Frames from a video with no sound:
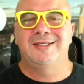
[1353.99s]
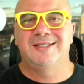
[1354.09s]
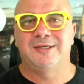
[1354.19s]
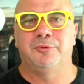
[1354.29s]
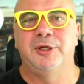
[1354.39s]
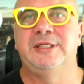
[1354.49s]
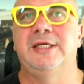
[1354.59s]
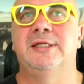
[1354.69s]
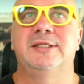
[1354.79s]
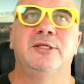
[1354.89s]
This is a real
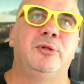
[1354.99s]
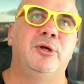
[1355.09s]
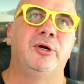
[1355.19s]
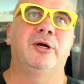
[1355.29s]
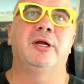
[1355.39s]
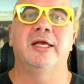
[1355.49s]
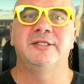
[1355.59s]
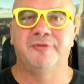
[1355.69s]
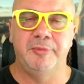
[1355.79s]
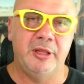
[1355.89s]
deal. It's no longer
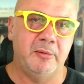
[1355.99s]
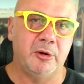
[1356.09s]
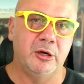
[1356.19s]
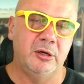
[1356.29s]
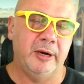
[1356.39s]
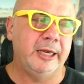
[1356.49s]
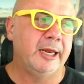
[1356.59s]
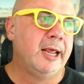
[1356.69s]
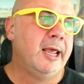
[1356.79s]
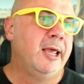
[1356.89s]
kids from the neighborhood,
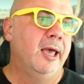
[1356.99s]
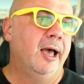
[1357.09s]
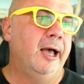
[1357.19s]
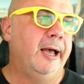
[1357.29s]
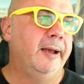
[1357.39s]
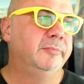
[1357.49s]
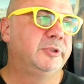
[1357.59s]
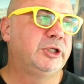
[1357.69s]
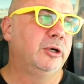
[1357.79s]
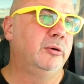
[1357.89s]
right?
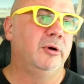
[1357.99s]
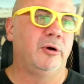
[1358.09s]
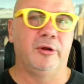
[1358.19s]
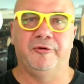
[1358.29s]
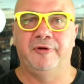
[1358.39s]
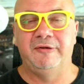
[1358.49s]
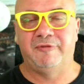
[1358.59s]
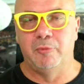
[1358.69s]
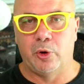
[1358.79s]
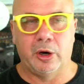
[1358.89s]
Or your
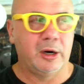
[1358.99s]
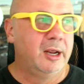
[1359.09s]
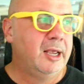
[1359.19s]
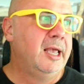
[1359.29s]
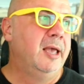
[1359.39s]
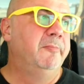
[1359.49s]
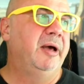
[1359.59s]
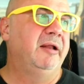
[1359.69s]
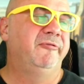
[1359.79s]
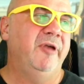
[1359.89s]
friend from work,
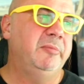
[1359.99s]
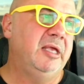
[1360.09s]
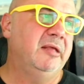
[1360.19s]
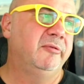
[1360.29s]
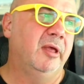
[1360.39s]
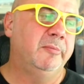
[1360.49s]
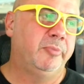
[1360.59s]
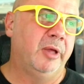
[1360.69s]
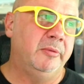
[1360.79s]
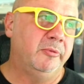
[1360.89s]
but family
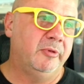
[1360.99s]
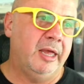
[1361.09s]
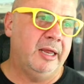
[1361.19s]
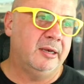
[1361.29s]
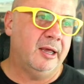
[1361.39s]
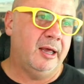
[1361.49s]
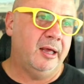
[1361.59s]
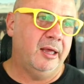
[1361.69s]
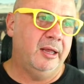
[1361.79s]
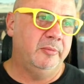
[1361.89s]

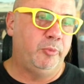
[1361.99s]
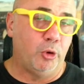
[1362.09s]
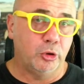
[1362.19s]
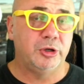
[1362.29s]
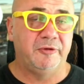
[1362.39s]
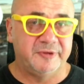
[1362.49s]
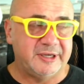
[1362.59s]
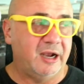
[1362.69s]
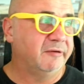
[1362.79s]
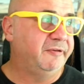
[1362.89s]
and portrait
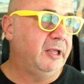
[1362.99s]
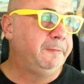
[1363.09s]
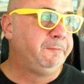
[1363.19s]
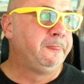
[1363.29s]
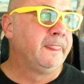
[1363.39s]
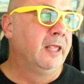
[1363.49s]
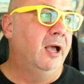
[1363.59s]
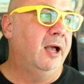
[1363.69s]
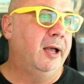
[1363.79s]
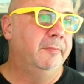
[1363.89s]
photography.
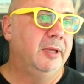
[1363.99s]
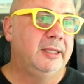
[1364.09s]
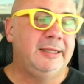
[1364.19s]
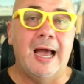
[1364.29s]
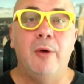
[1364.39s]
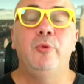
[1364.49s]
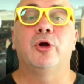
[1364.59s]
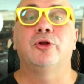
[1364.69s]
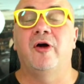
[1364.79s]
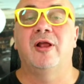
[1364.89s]
Now
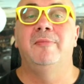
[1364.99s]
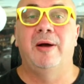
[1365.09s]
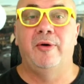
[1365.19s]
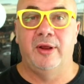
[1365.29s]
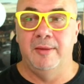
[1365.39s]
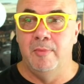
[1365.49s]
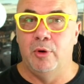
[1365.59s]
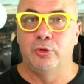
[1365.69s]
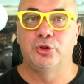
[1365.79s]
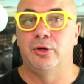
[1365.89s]
we're talking about
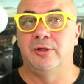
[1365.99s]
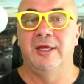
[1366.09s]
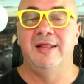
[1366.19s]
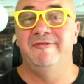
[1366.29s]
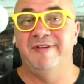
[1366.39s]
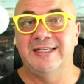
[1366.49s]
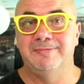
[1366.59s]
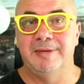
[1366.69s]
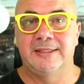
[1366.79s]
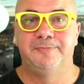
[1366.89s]
emotional
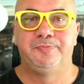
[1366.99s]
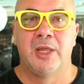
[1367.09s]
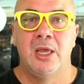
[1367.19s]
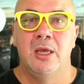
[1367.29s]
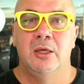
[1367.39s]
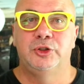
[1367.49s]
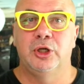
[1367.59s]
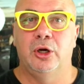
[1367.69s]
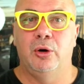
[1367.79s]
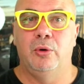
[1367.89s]
investment.
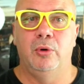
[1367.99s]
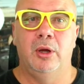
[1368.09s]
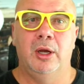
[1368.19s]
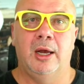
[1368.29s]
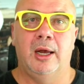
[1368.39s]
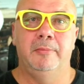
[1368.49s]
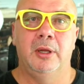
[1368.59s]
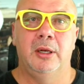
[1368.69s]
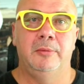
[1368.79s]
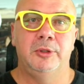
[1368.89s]
So
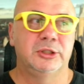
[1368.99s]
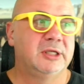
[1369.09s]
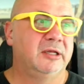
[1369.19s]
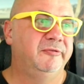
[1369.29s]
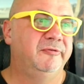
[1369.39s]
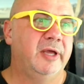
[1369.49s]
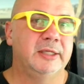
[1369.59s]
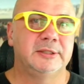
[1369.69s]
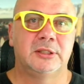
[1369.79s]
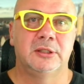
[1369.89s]
let me just
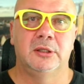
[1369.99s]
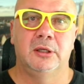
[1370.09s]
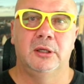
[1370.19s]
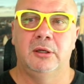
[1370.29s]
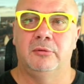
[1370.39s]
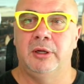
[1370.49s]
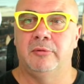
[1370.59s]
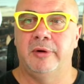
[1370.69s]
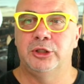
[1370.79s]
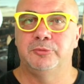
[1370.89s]

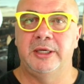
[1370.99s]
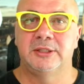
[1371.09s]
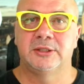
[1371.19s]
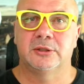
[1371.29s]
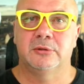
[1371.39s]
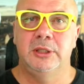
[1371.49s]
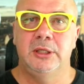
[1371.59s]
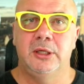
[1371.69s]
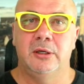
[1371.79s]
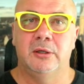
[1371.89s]
rearrange my
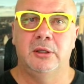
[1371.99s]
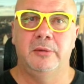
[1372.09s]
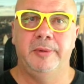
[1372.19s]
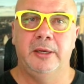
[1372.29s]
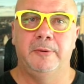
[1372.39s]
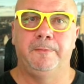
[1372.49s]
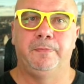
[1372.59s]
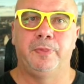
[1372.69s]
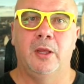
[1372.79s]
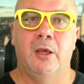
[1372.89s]
screen here a little bit.
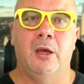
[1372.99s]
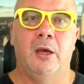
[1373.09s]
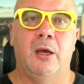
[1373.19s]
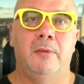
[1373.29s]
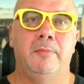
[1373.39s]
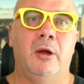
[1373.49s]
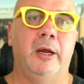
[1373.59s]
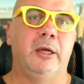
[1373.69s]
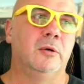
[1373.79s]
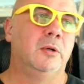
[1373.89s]
All
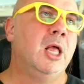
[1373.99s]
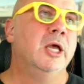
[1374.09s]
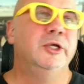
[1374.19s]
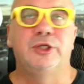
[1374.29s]
right, cool.